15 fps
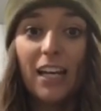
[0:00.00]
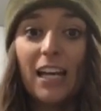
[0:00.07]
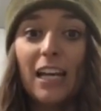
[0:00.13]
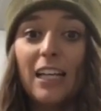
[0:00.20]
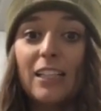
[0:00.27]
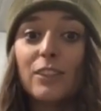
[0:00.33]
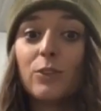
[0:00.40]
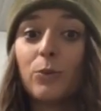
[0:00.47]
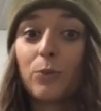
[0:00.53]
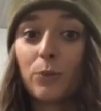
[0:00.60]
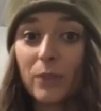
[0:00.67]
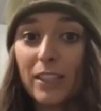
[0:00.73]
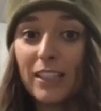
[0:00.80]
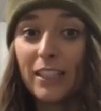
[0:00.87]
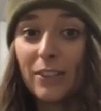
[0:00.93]
is
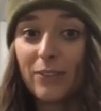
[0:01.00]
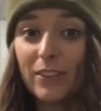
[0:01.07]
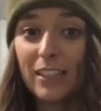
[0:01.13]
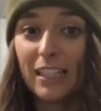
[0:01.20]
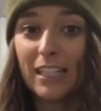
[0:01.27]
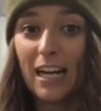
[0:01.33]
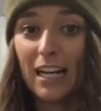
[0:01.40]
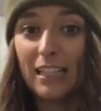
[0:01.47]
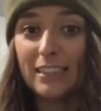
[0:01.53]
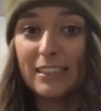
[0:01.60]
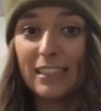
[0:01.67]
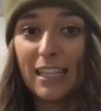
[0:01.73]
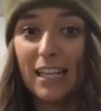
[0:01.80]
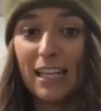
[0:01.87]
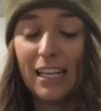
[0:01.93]
really, really
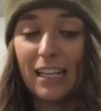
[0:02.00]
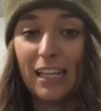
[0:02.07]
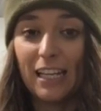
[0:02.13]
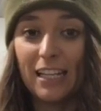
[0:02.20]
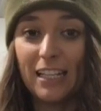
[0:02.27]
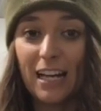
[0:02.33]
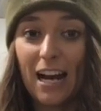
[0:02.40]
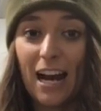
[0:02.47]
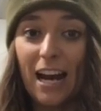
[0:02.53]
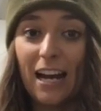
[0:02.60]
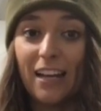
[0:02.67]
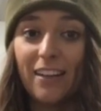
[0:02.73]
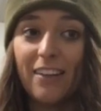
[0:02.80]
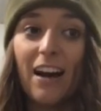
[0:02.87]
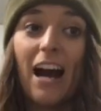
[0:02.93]
nice, and
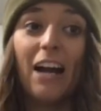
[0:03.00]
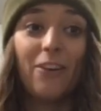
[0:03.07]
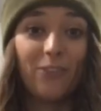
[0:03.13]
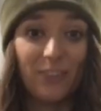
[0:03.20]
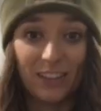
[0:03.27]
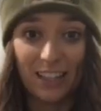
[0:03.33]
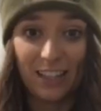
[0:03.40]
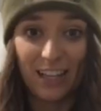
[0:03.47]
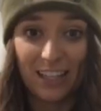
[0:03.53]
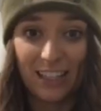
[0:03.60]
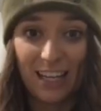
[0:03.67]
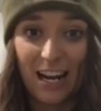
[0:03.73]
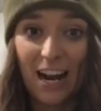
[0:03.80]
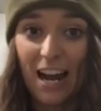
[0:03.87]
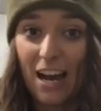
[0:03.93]
I really like
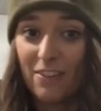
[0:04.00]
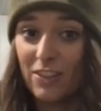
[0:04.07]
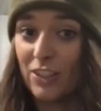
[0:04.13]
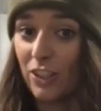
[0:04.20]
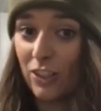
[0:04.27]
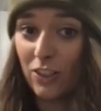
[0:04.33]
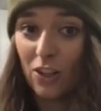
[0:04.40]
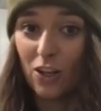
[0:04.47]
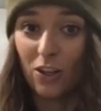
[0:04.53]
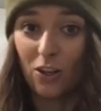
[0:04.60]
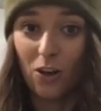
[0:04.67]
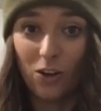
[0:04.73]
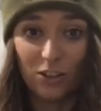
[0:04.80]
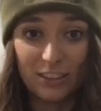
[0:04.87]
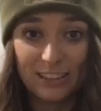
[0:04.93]
it. I have it turned on
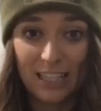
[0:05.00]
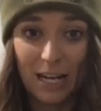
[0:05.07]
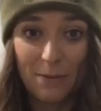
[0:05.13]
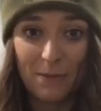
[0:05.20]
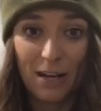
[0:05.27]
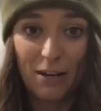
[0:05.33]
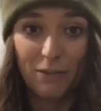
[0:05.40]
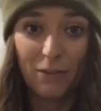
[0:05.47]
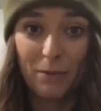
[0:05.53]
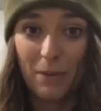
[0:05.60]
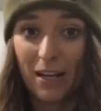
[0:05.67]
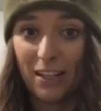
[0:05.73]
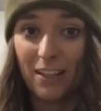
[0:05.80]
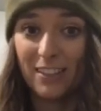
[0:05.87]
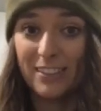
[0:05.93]
all the time now for
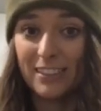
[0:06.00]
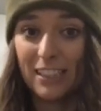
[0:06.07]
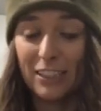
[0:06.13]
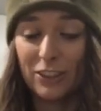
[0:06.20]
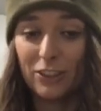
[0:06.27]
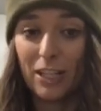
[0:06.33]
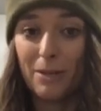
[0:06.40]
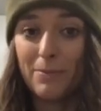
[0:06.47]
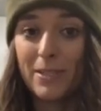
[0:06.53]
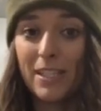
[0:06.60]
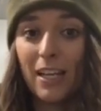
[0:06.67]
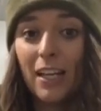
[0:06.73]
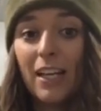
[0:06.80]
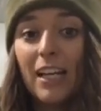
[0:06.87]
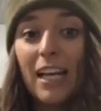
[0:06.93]
my hunting trips.
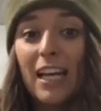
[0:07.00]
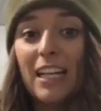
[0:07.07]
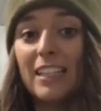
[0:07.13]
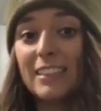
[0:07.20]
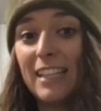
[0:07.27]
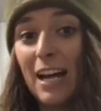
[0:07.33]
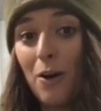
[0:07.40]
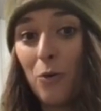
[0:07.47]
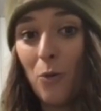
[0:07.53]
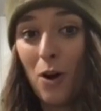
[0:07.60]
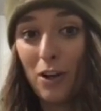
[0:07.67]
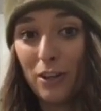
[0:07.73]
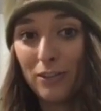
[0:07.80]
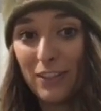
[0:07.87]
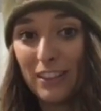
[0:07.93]
It is now
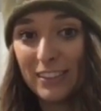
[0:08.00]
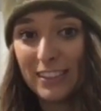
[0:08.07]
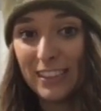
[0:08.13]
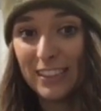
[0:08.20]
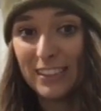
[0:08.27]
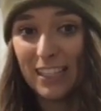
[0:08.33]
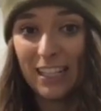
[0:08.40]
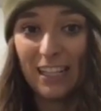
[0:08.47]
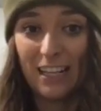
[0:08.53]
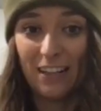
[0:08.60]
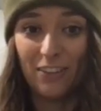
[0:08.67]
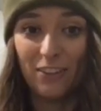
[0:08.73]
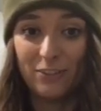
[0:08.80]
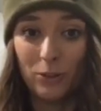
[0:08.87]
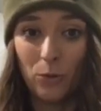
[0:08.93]
waterfowl season, and
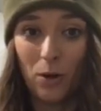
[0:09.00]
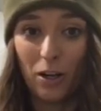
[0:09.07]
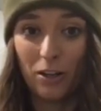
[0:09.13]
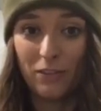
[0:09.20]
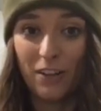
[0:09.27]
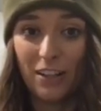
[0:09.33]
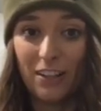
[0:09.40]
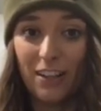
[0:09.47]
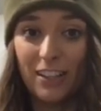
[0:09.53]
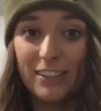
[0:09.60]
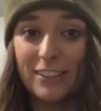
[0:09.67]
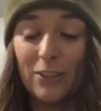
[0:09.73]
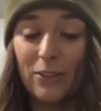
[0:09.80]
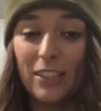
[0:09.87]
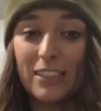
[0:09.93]
I love to waterfowl
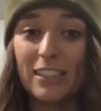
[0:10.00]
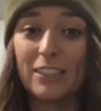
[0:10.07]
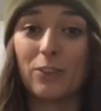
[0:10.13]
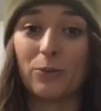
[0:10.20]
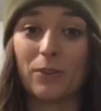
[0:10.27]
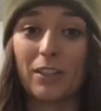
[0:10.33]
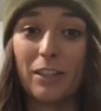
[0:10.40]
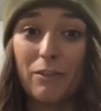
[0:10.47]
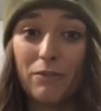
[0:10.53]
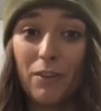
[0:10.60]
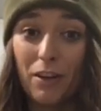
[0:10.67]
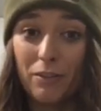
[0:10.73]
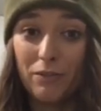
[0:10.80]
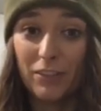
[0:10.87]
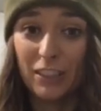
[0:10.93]
hunt, so this is a really
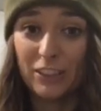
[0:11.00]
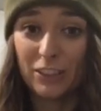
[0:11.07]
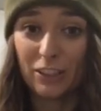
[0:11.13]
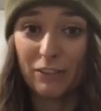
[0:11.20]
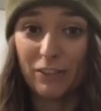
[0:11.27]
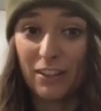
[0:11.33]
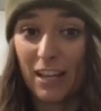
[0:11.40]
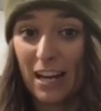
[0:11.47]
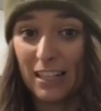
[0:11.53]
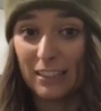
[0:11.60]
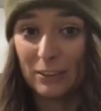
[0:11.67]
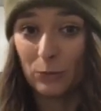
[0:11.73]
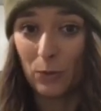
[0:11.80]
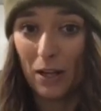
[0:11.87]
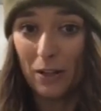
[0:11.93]
fun feature for that
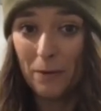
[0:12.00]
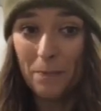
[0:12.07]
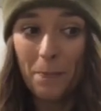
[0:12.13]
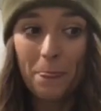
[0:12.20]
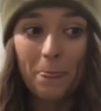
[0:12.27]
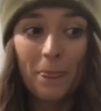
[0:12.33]
as well.